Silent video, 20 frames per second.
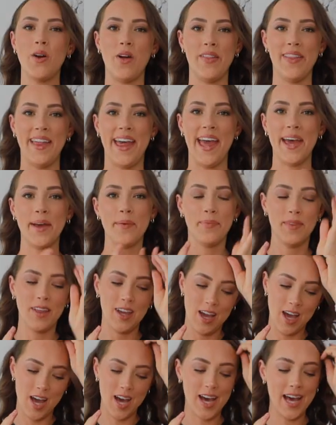got there.
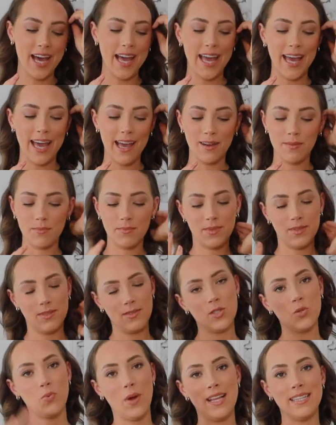I am
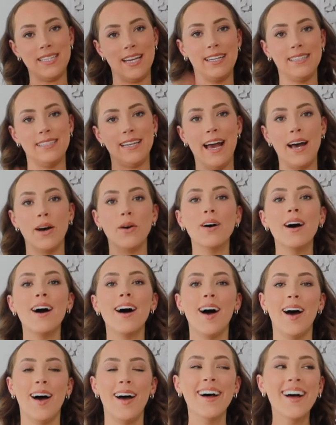sweating now.
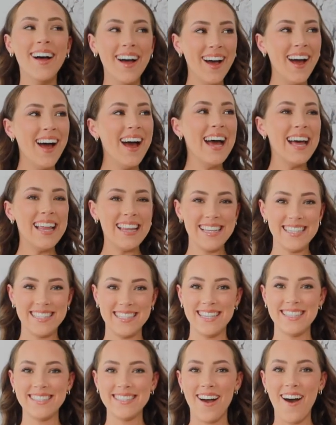This
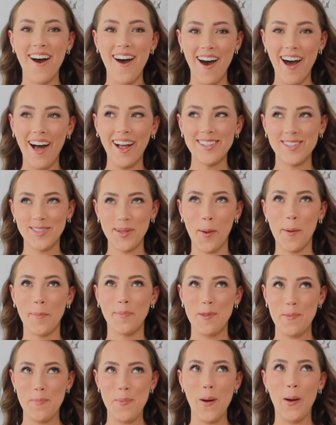is a hard
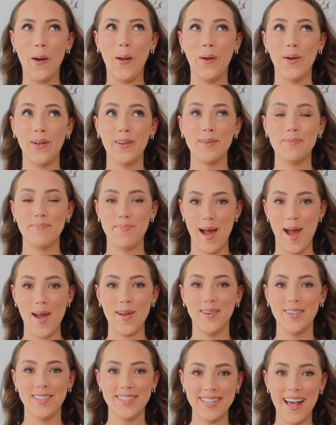top to put on by
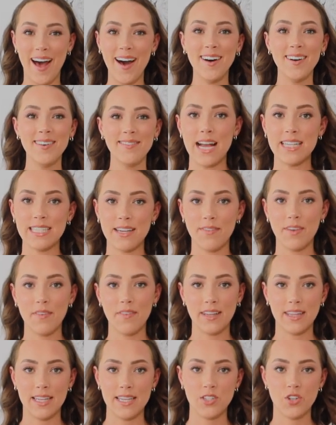yourself. I don't even
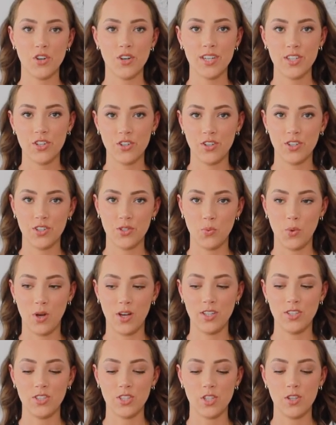think these crisscross
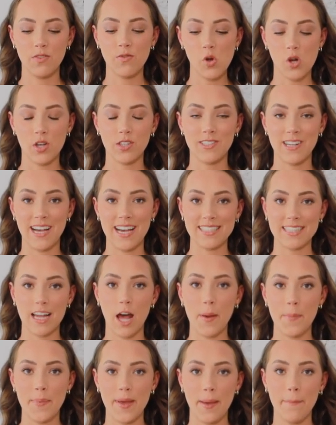ones you've got a size
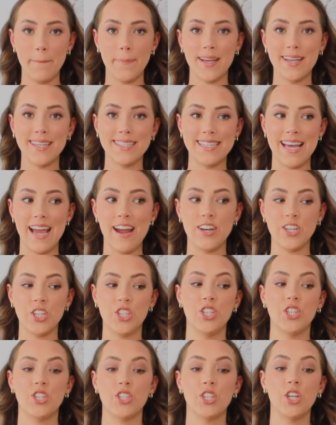up in, because there is
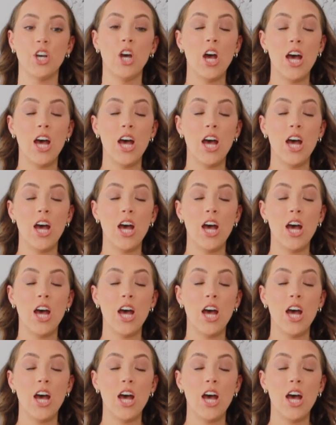just